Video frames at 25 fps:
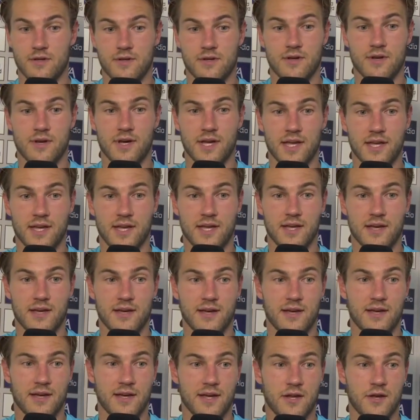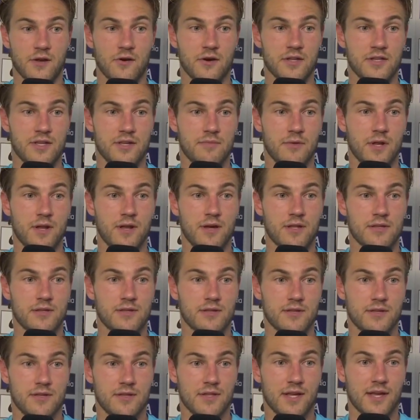I annoyed him a lot
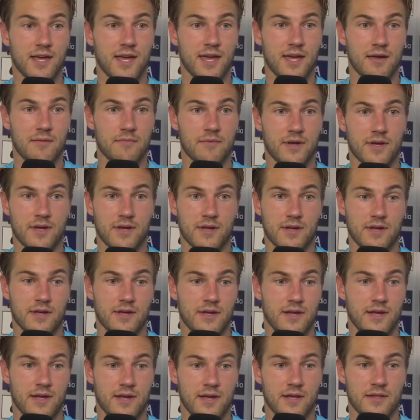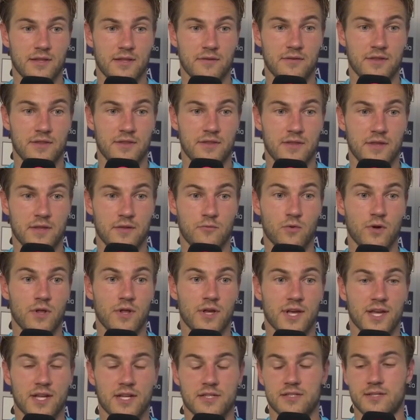in the game. I did well
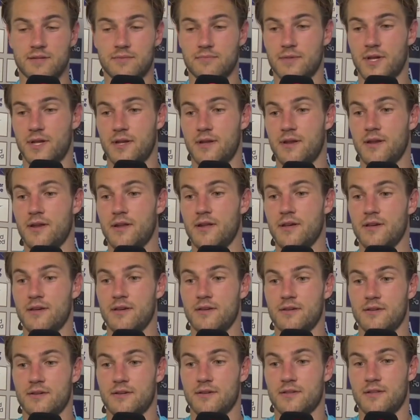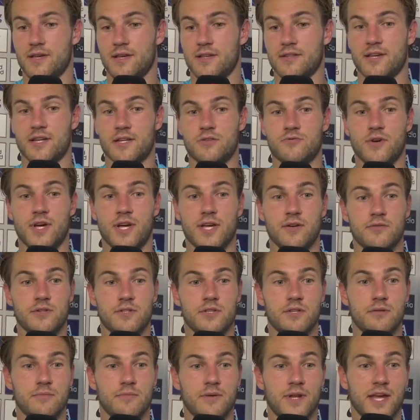against him, and I think that's why he was
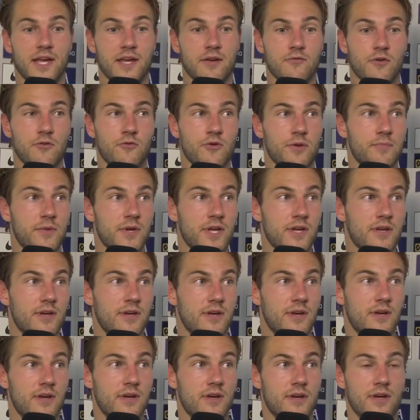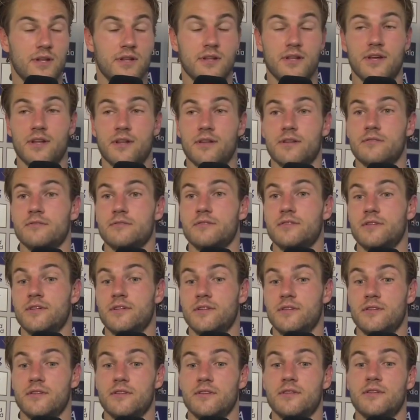a little bit angry with me. And then
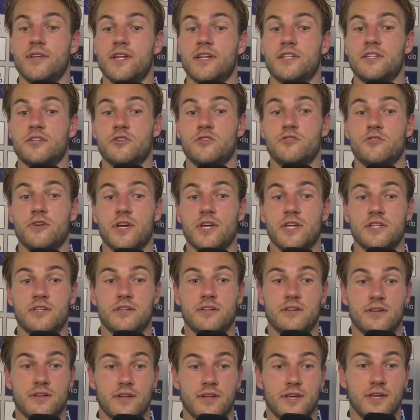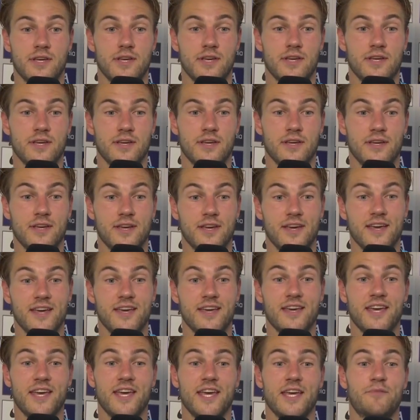in that situation, he
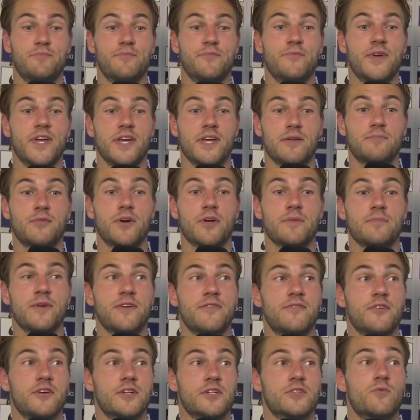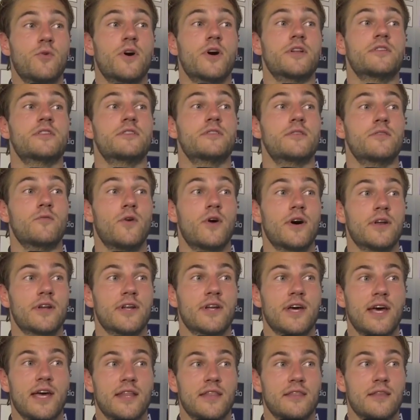headbutted me first one
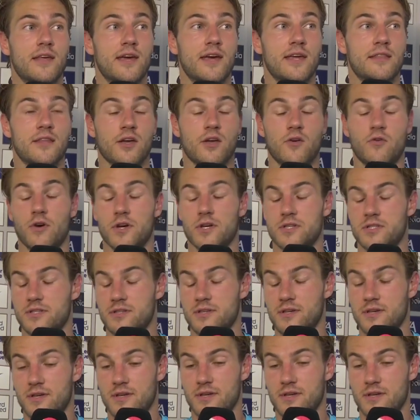at the cross,